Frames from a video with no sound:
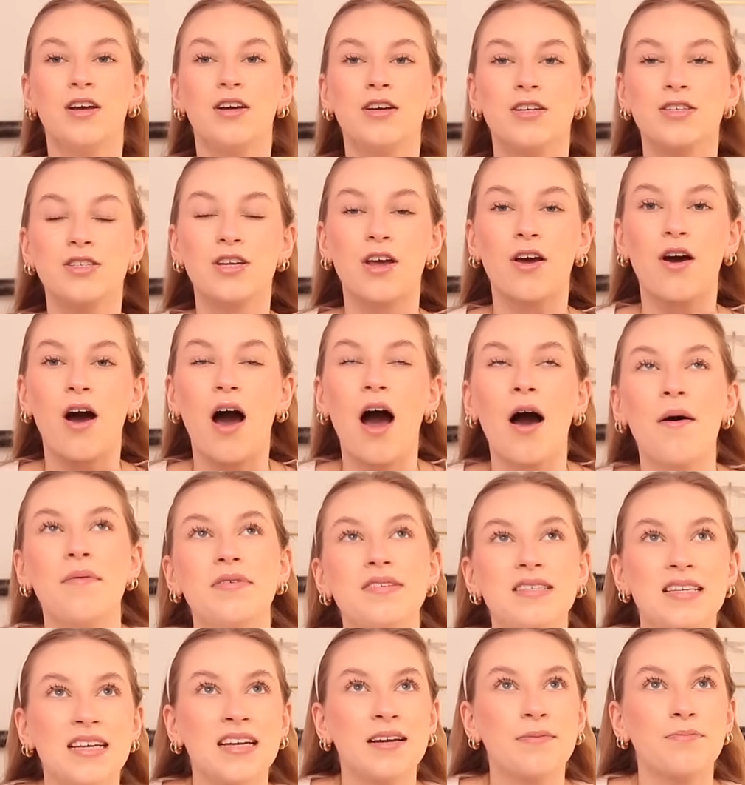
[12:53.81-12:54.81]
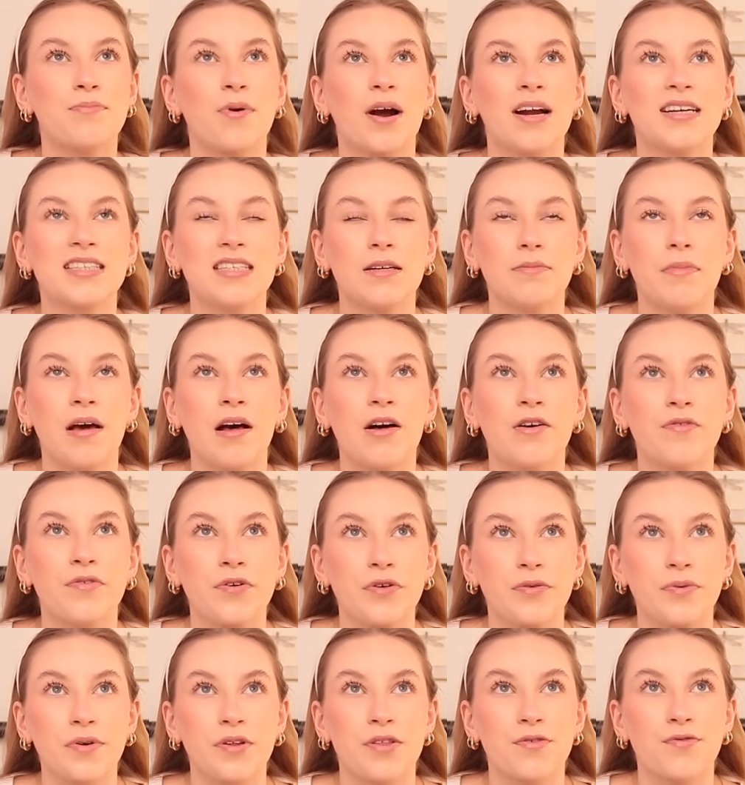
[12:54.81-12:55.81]
So I was in Brandy
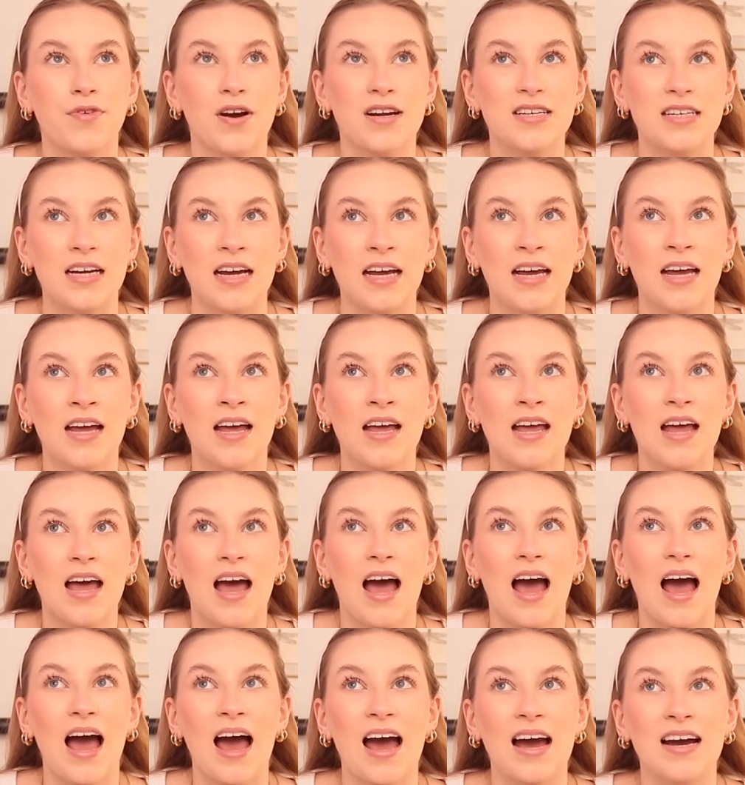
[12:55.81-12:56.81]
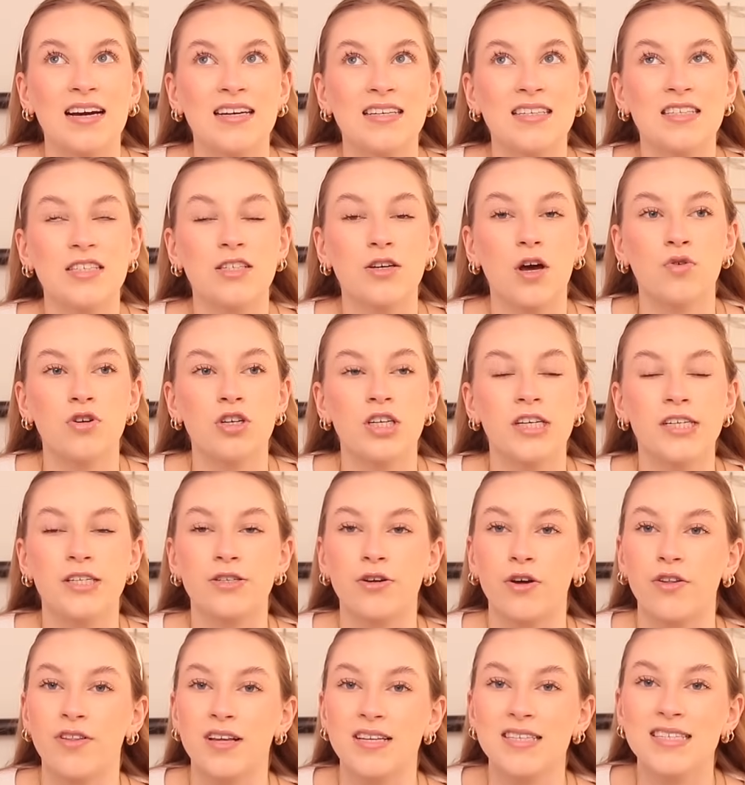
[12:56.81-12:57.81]
Melville with Freddie, and she
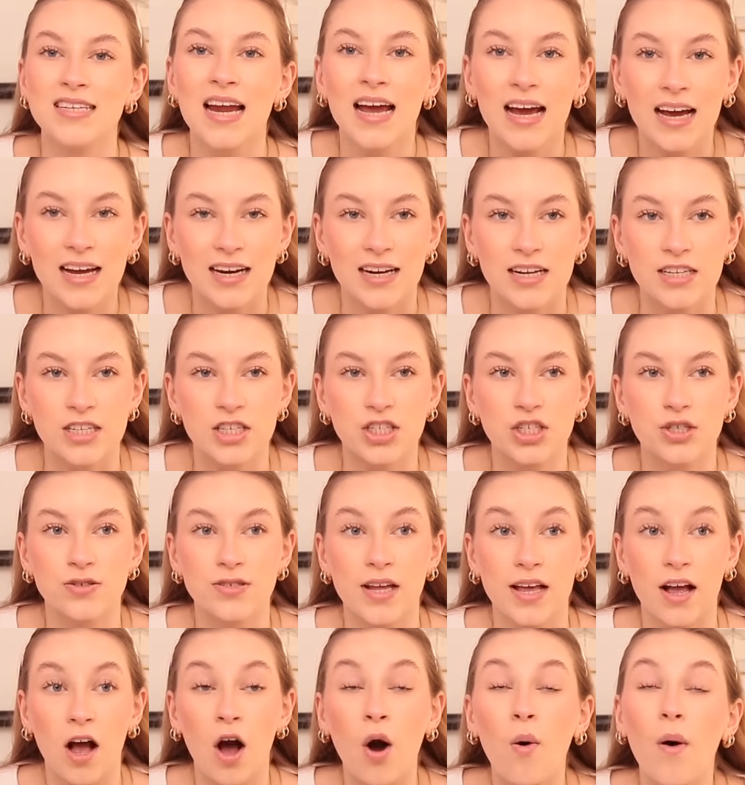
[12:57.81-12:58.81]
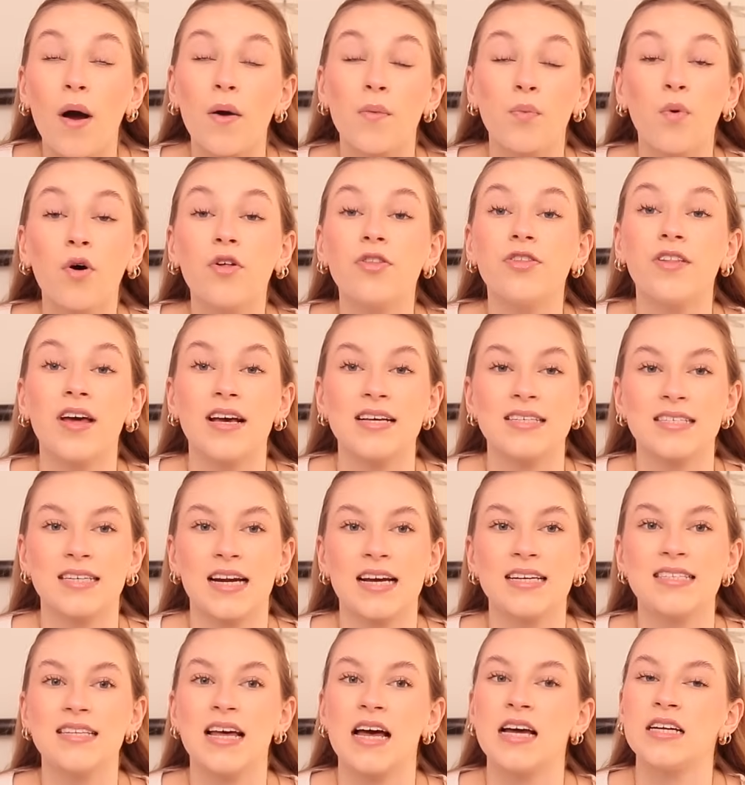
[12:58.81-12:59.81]
saw this necklace and she was like, oh, I want this. And I
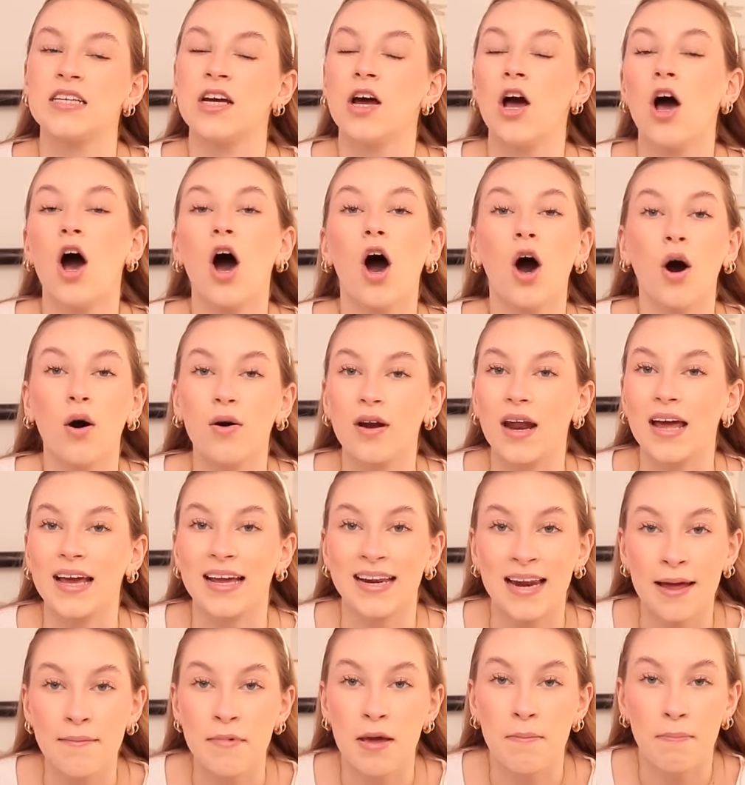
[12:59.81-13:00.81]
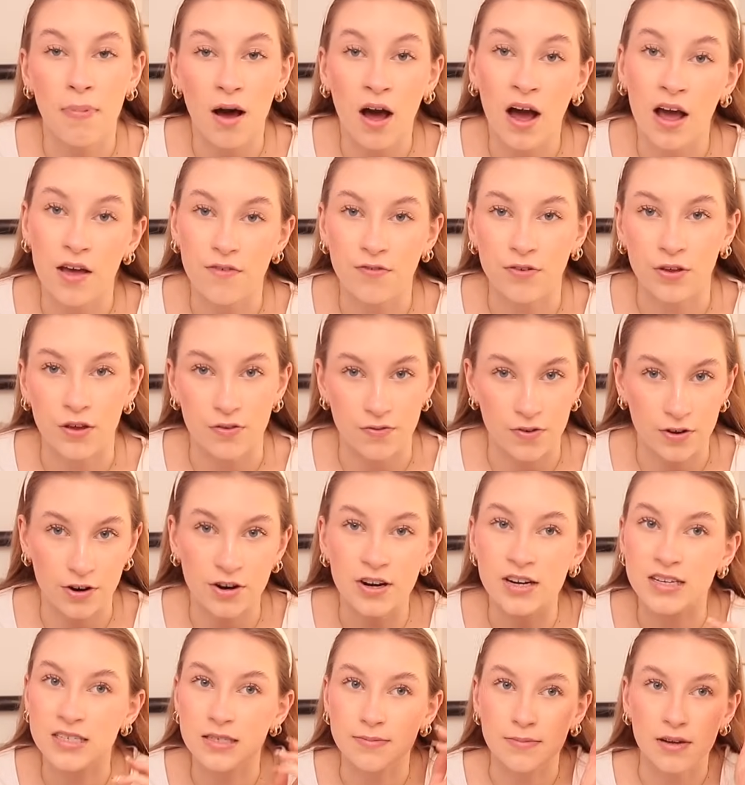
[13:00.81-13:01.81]
said, oh, like, let me buy it for you for
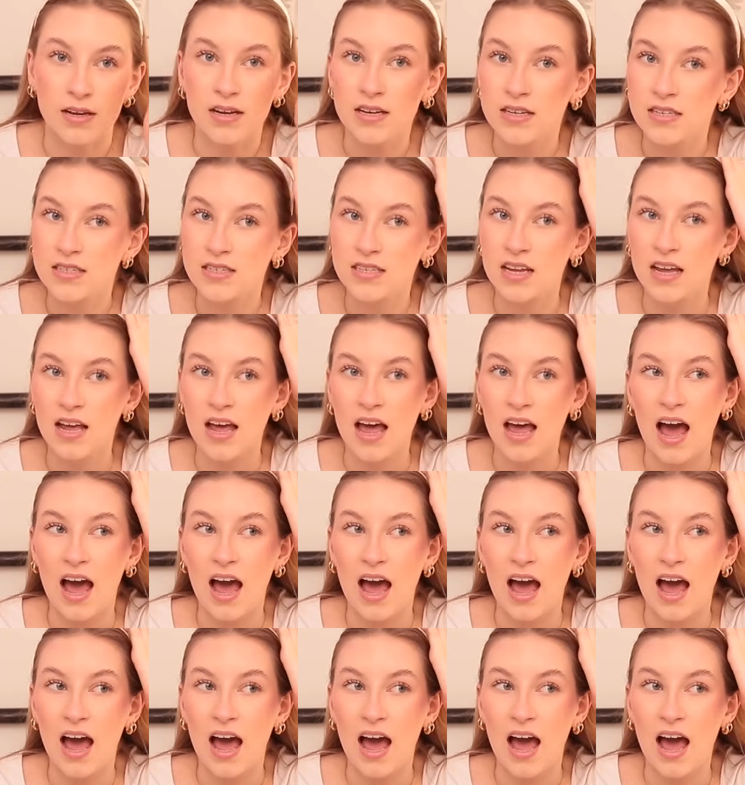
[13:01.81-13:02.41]
Christmas.